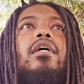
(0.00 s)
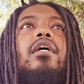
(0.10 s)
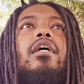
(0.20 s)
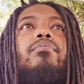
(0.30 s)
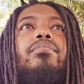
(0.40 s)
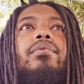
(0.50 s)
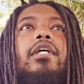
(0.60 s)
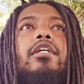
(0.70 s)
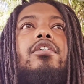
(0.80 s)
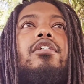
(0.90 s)
and
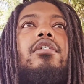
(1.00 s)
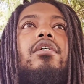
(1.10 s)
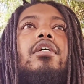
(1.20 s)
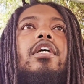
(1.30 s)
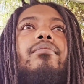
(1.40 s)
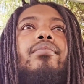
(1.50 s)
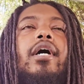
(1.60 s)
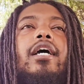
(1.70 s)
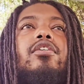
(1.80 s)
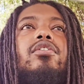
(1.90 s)
bleach and
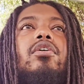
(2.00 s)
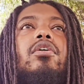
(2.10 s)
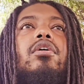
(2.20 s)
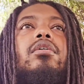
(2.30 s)
pine saw,